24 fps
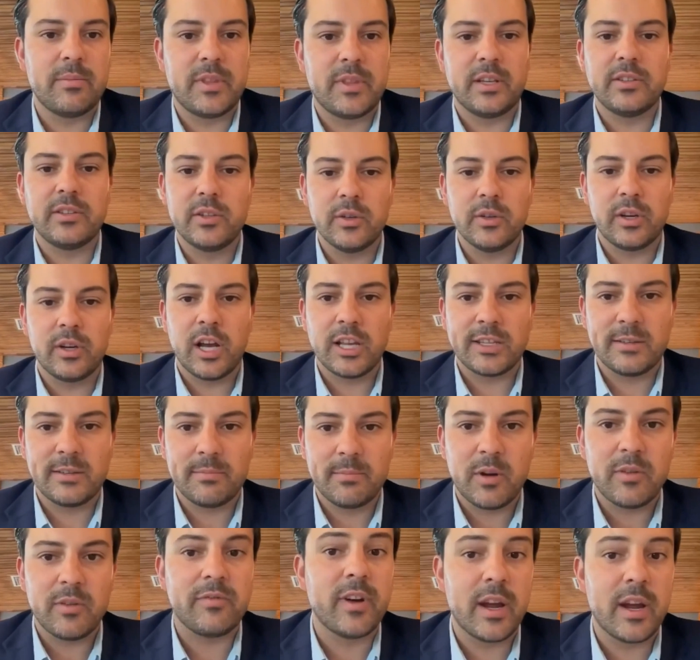thing too, costing
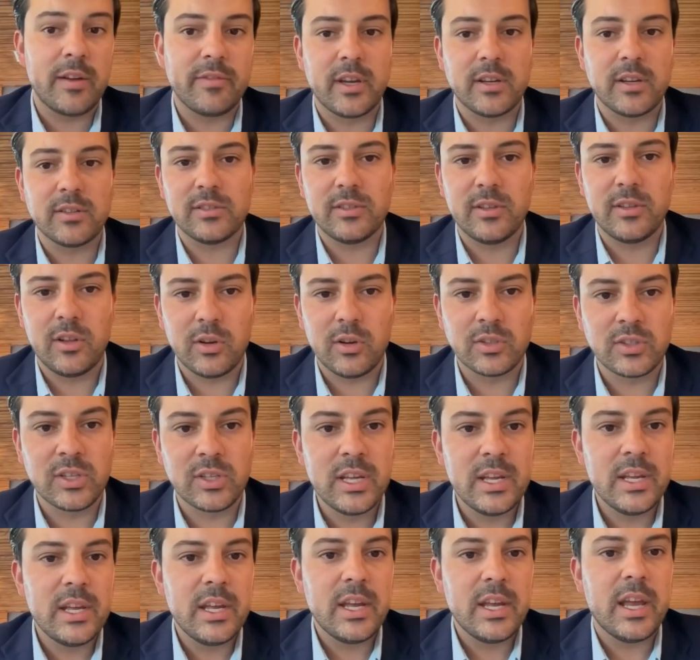about $5,000
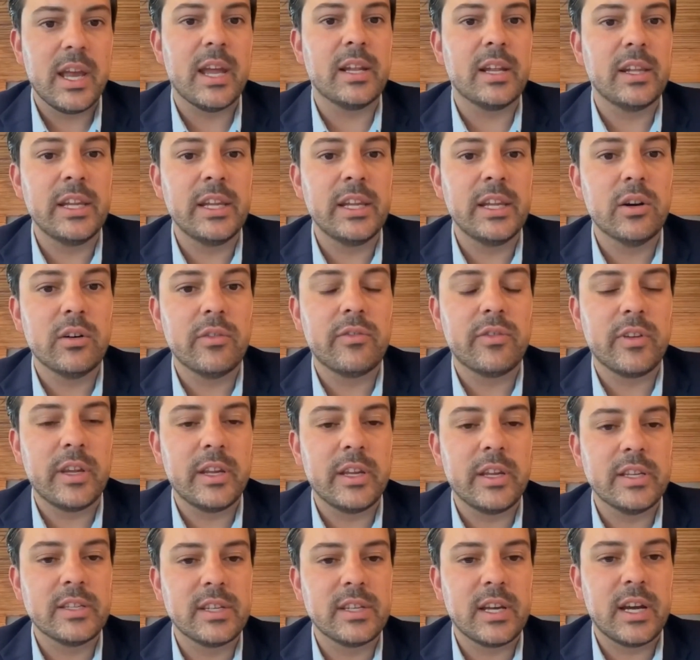in legal
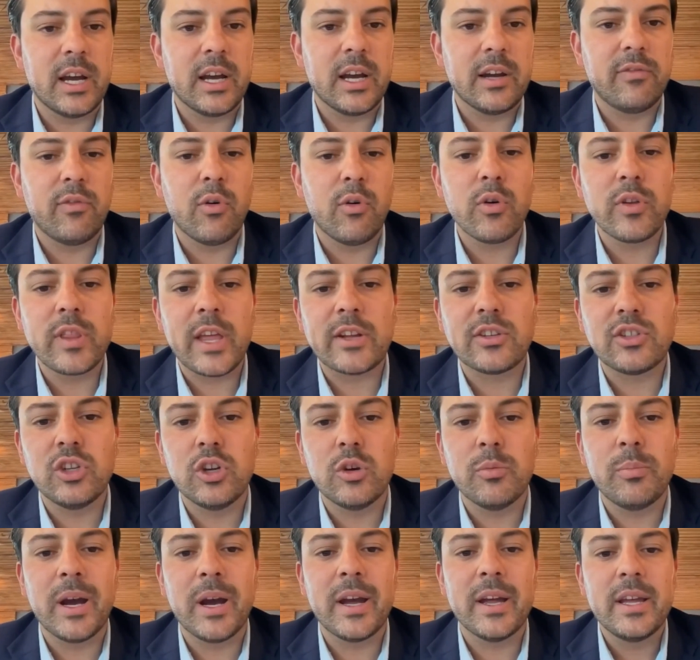fees for that too.
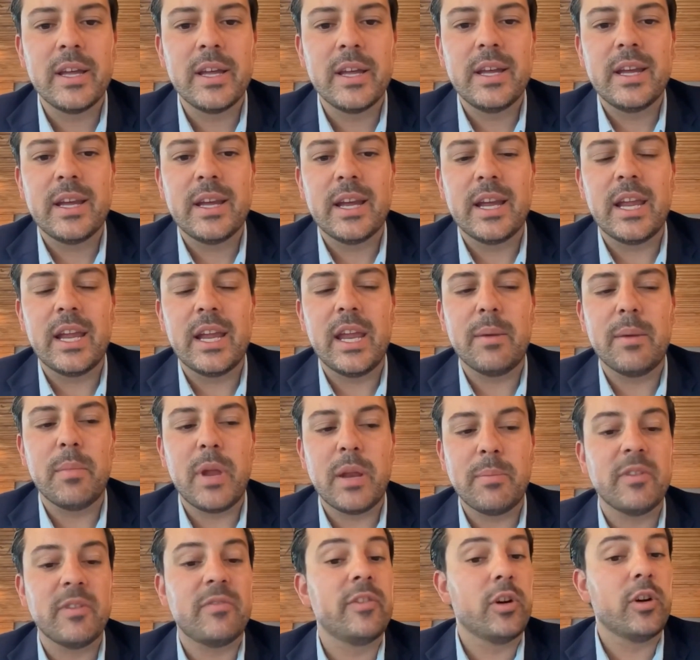But it
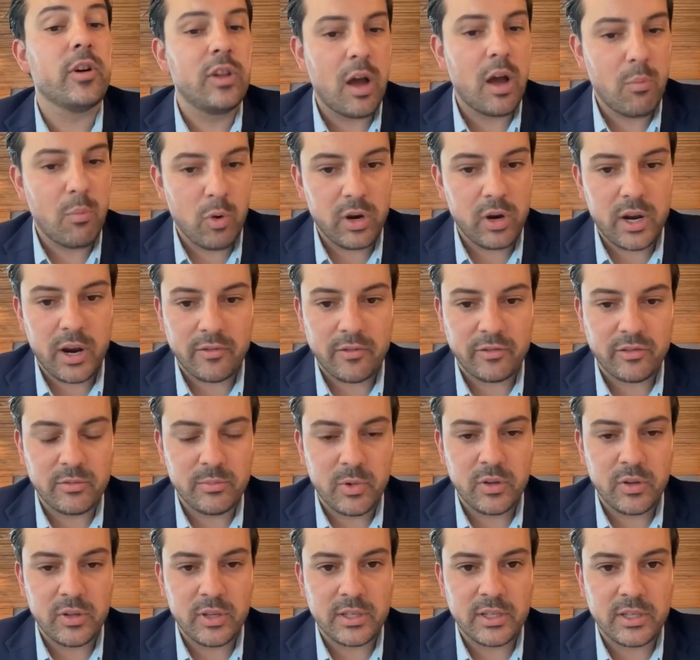made me feel a lot more
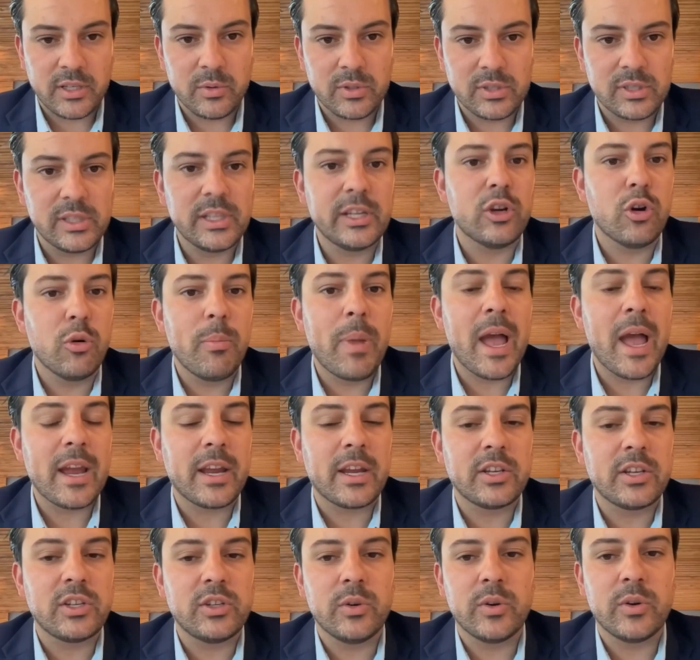comfortable that there was legal
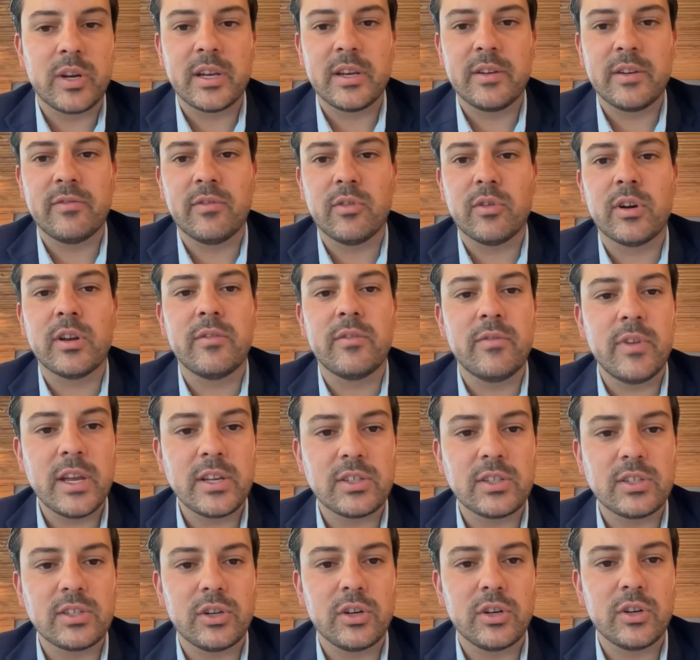backing to it. And for an
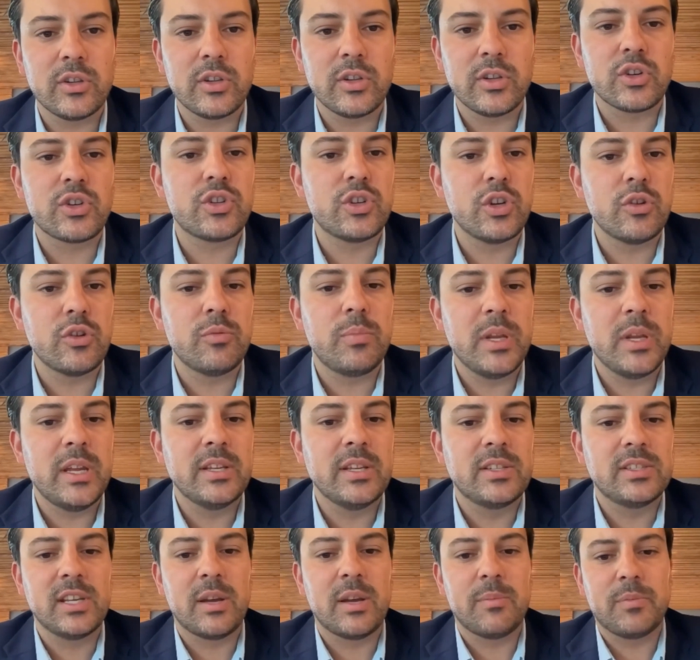investor, there should be
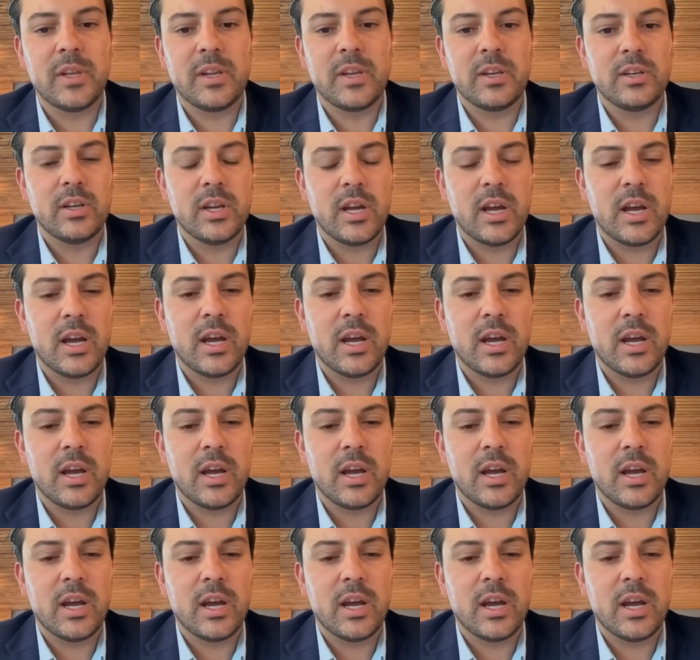something